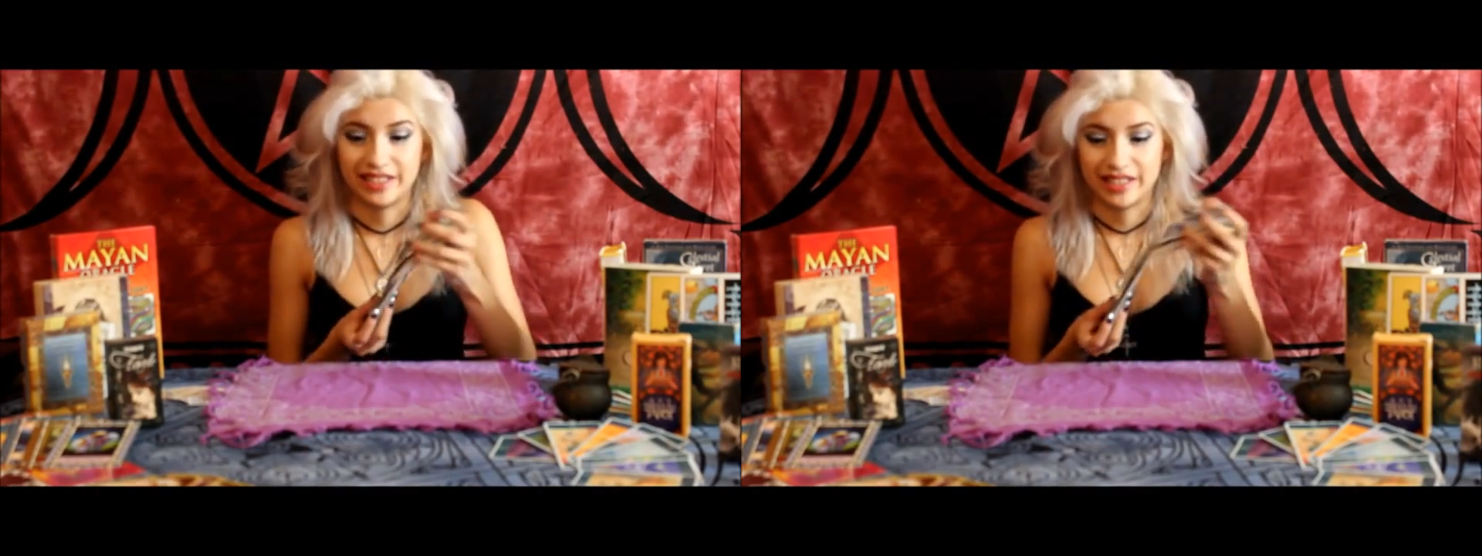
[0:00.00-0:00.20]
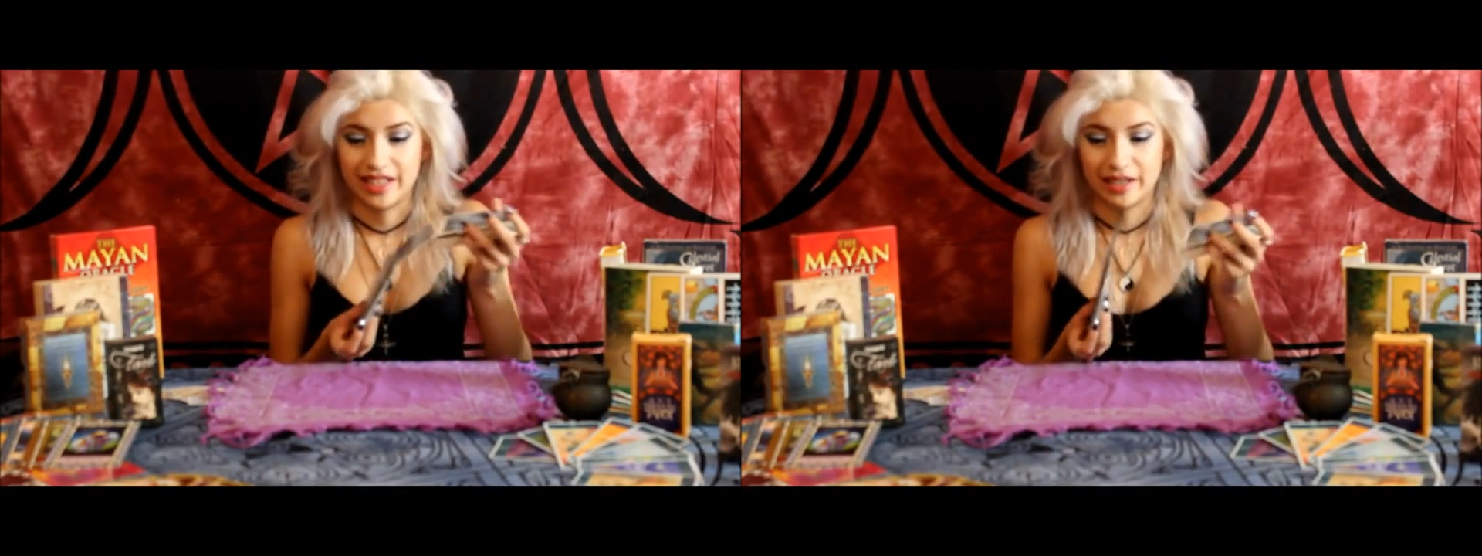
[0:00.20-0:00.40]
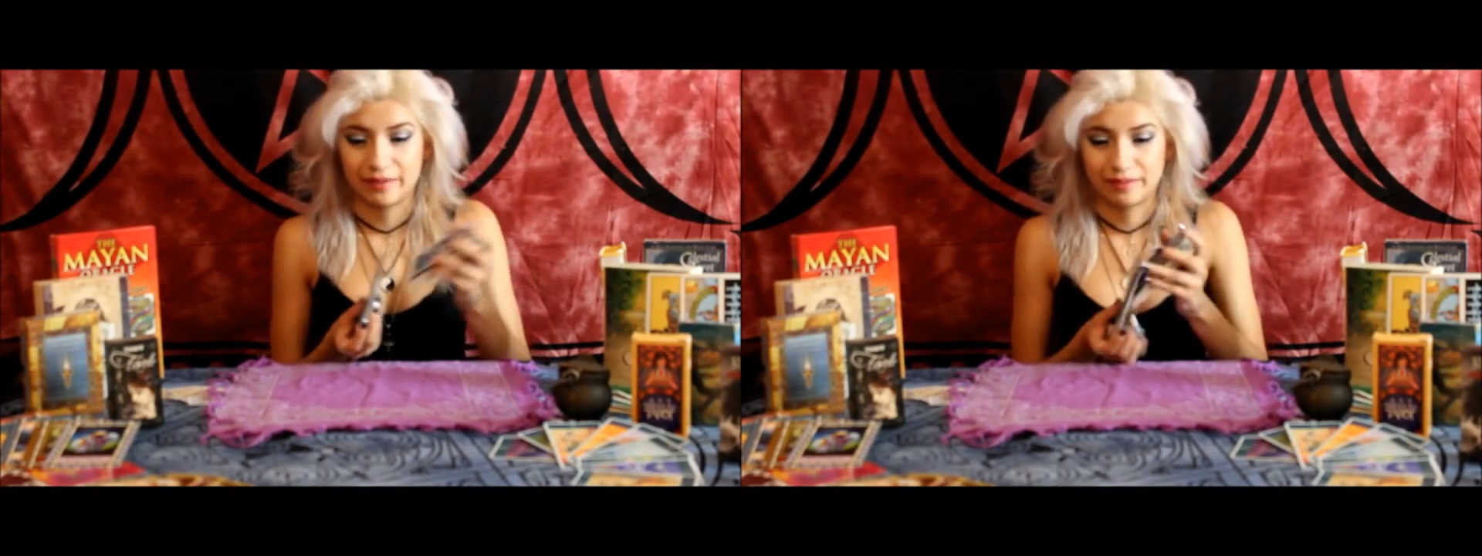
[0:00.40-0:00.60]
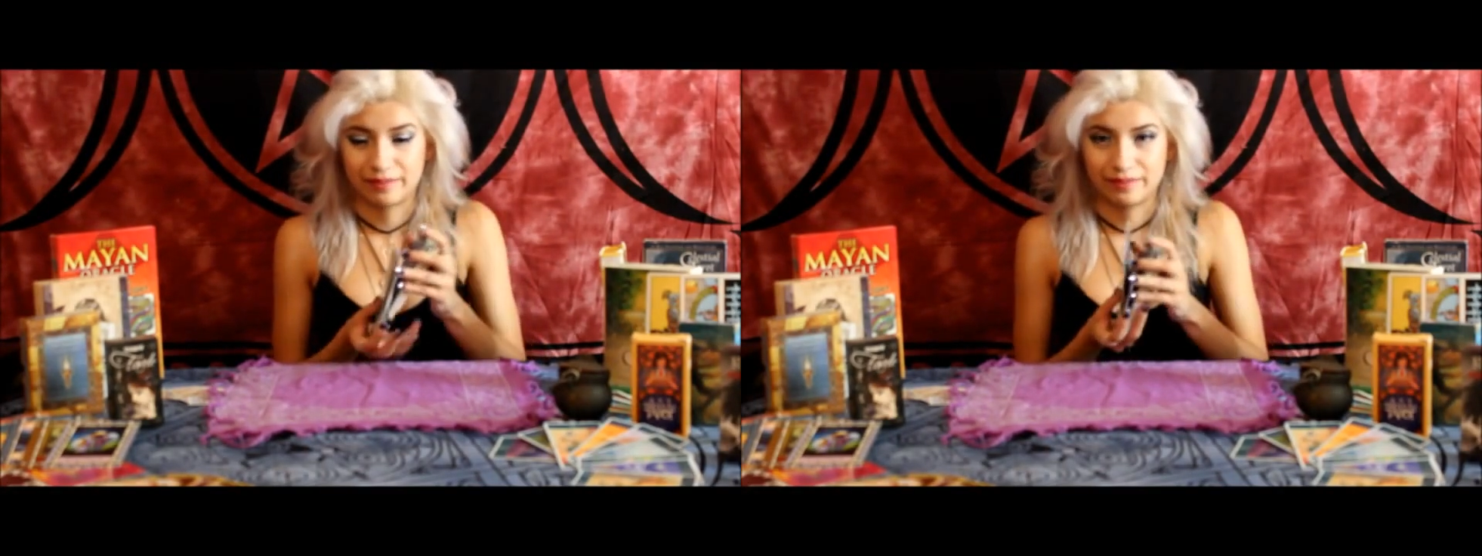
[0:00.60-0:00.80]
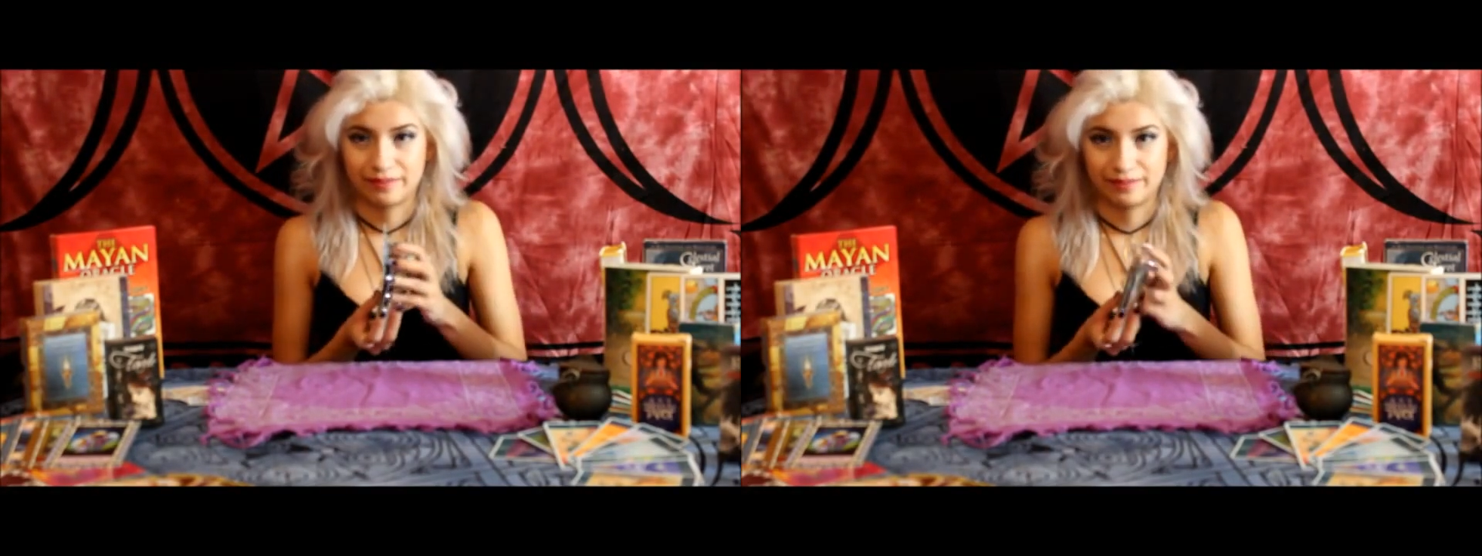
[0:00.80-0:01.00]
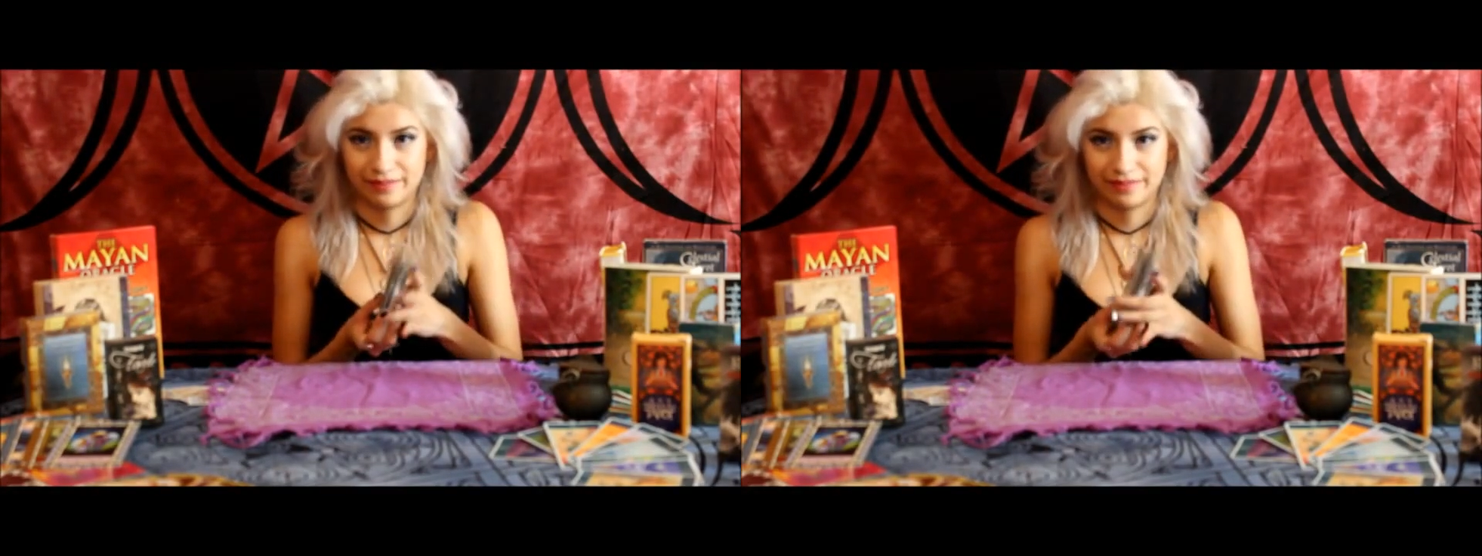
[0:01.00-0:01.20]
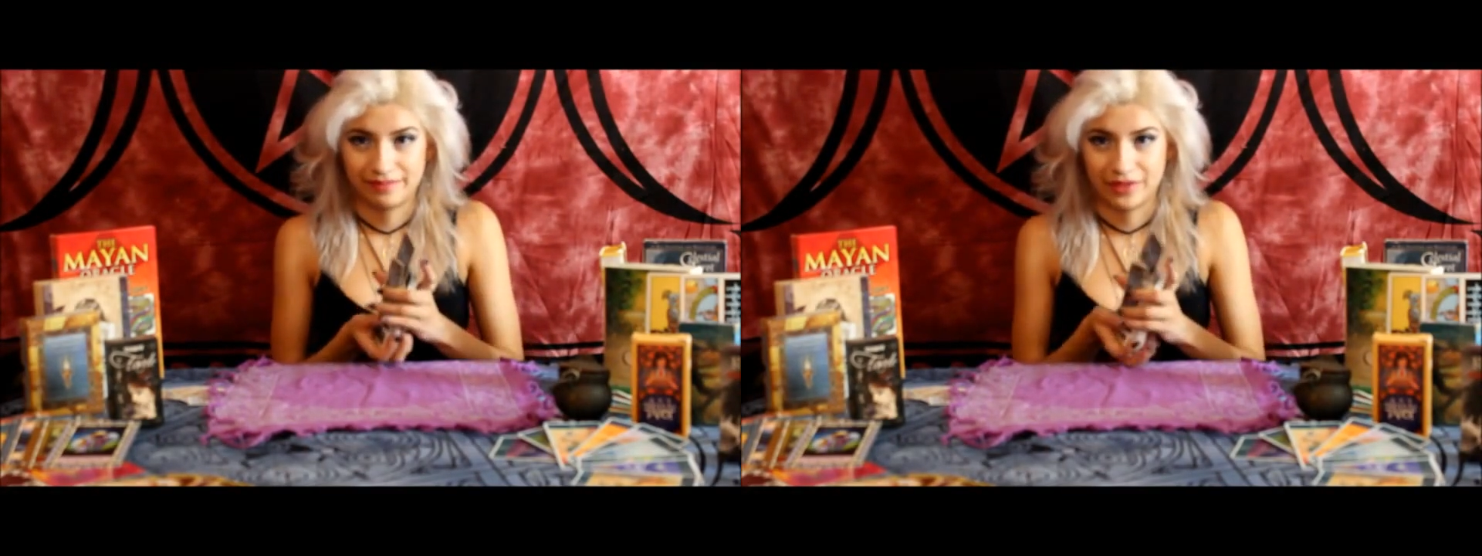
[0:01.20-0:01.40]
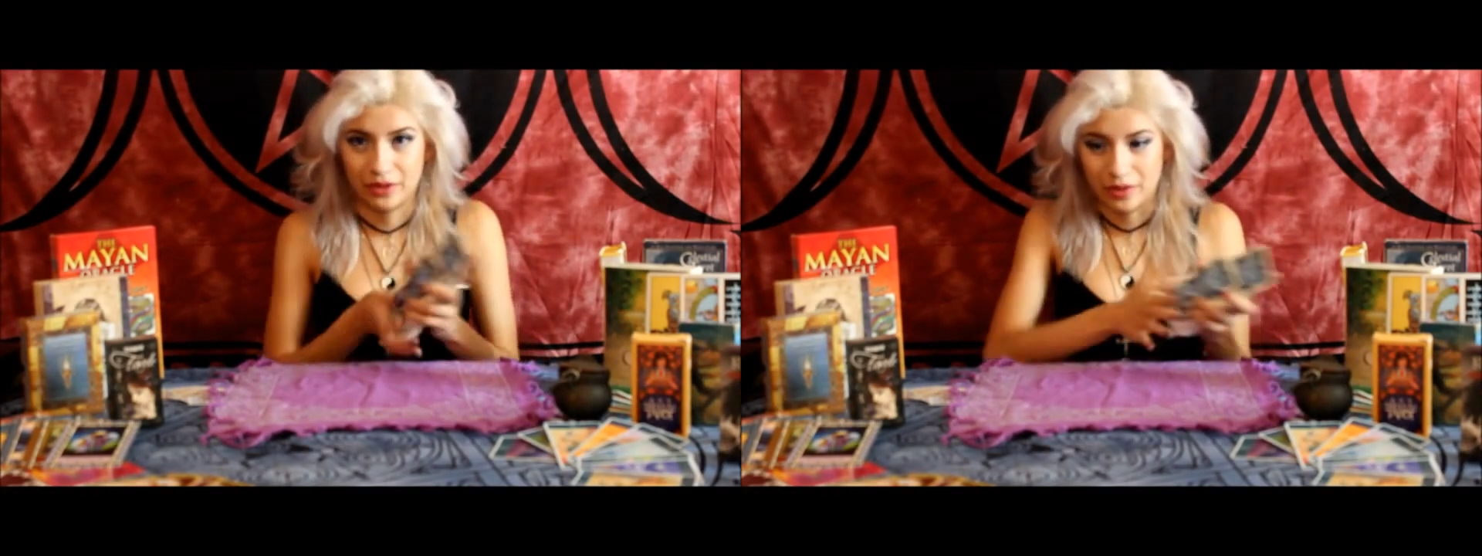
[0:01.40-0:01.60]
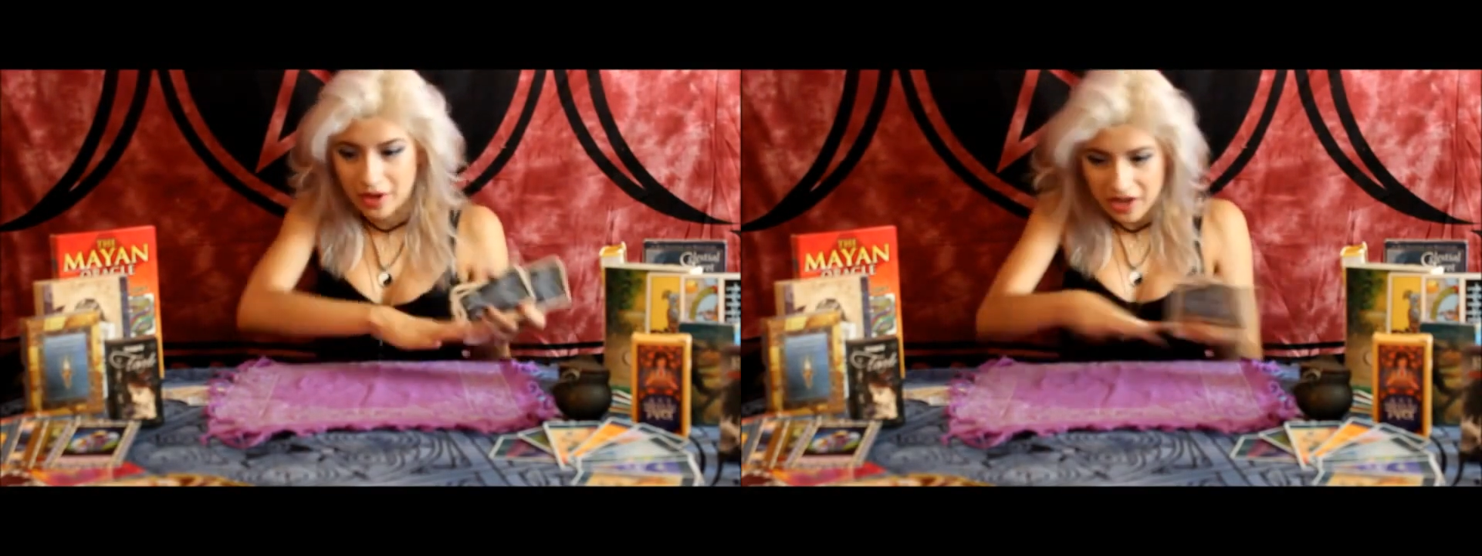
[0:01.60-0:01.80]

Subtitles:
just go,